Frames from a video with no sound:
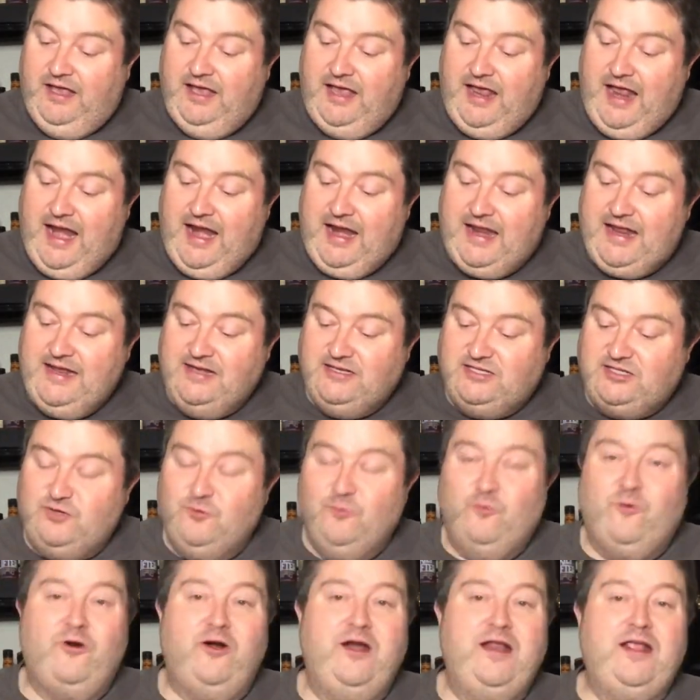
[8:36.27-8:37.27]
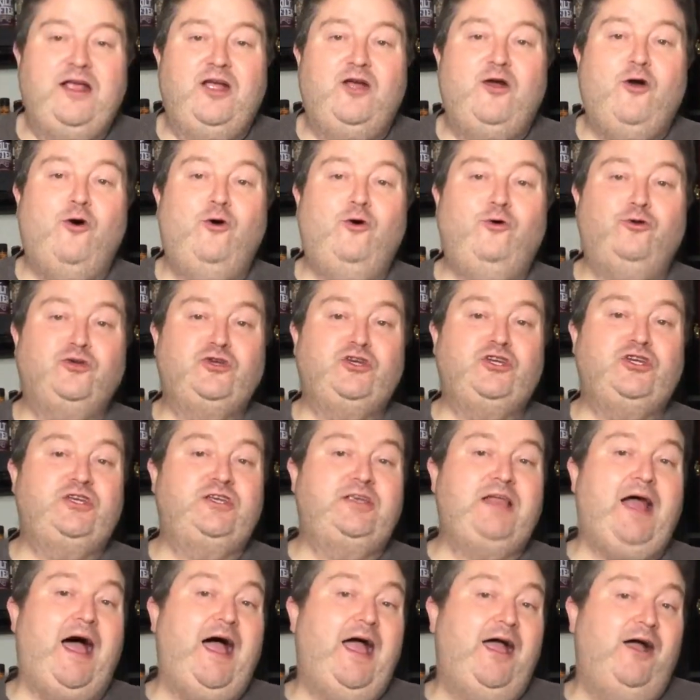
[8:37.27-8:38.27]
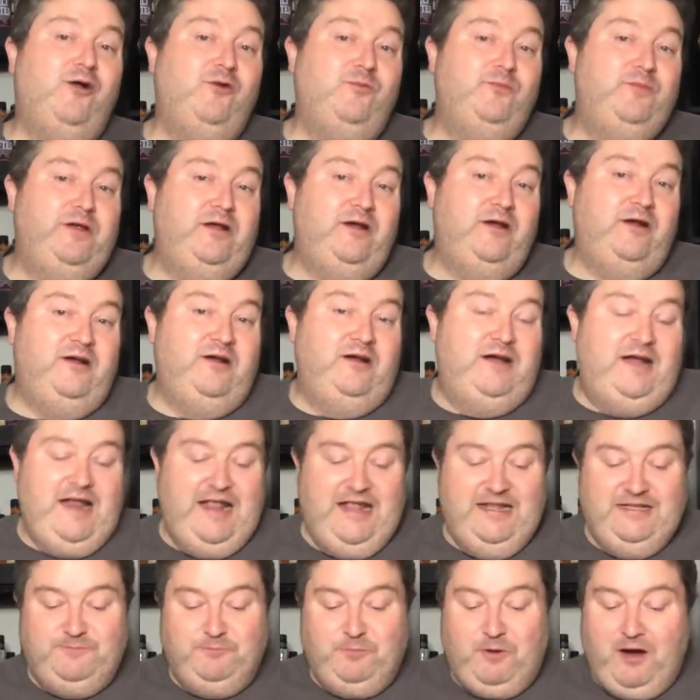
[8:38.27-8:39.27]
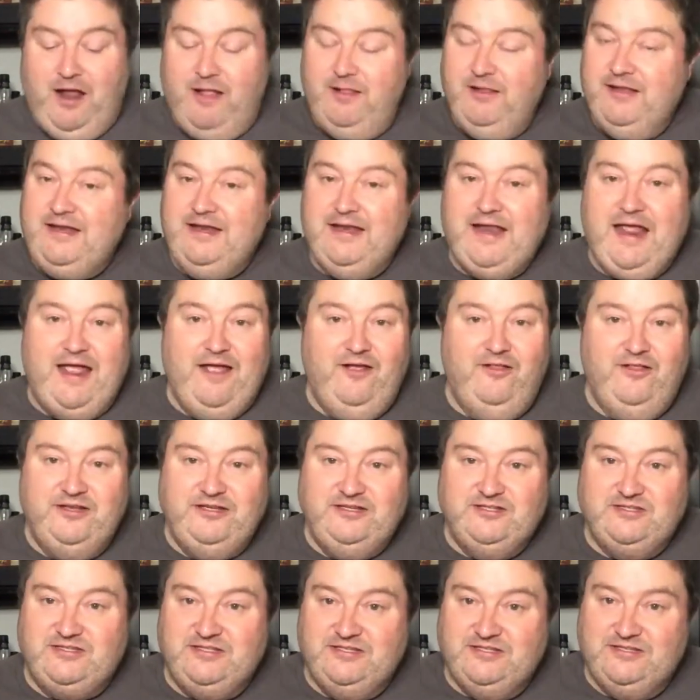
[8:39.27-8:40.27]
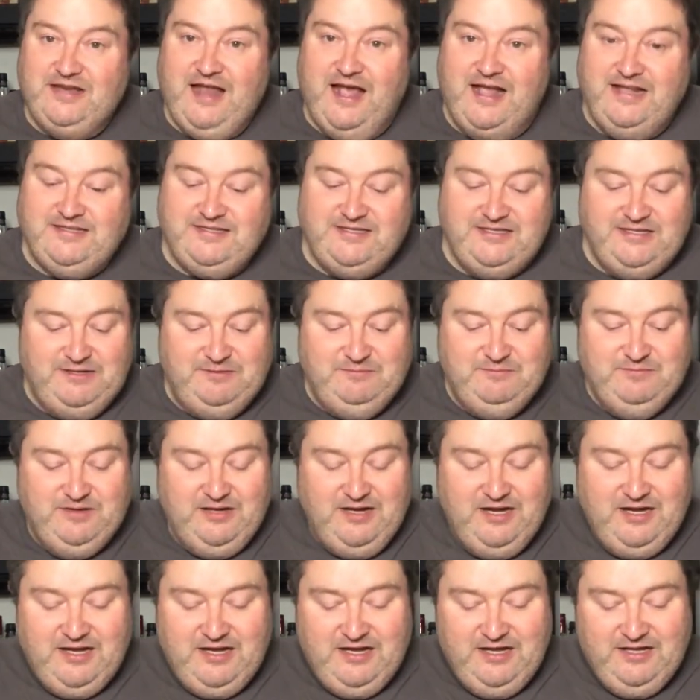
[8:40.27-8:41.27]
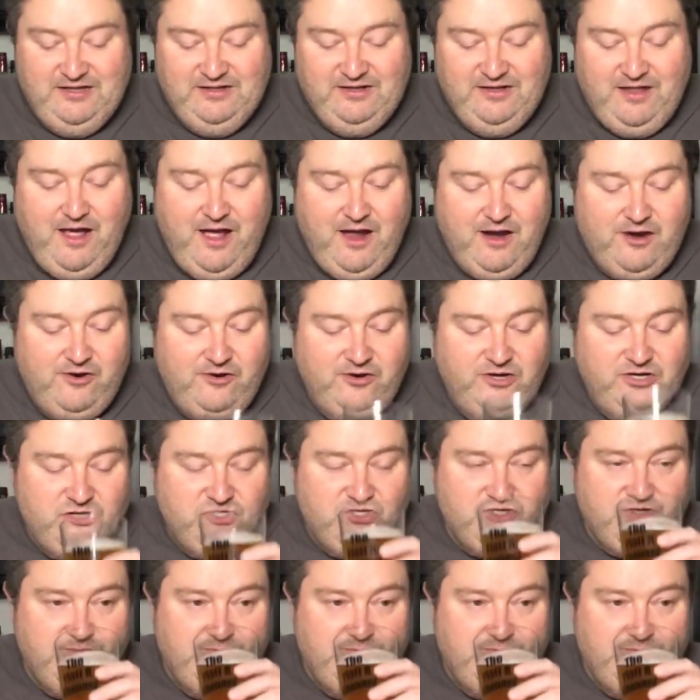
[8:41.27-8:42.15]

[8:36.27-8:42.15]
and I guess the wording Kolsch style beer, it's probably an ale. It just does not seem uh, lagerish.